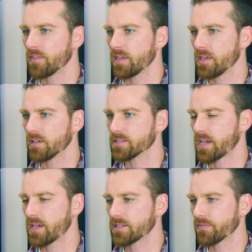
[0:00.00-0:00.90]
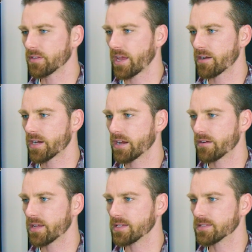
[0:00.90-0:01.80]
the size of the layer here
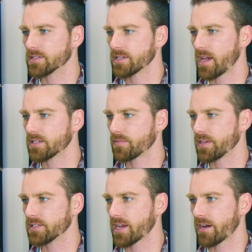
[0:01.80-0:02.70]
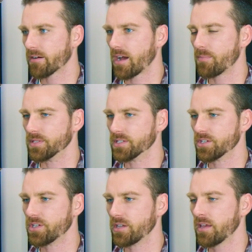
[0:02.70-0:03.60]
is the size of the entire
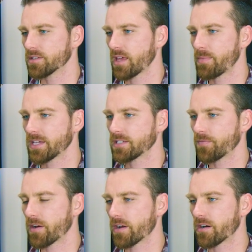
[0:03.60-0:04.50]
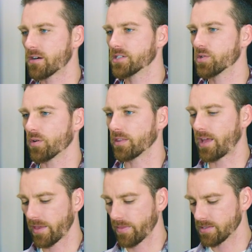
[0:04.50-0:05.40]
composition. So that makes it very hard to
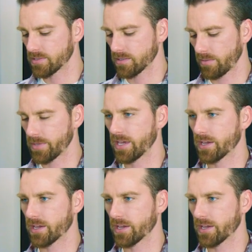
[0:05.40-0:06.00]
align this. Let me hit